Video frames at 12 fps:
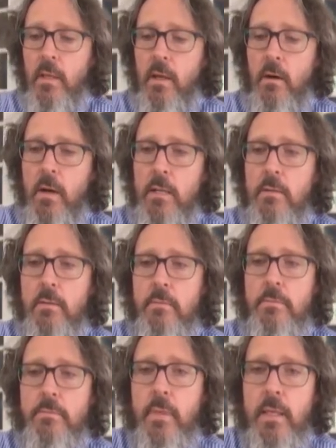All right,
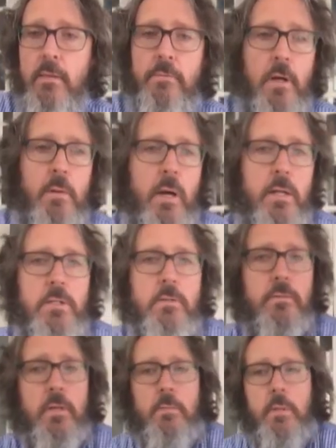thank you very much. Anybody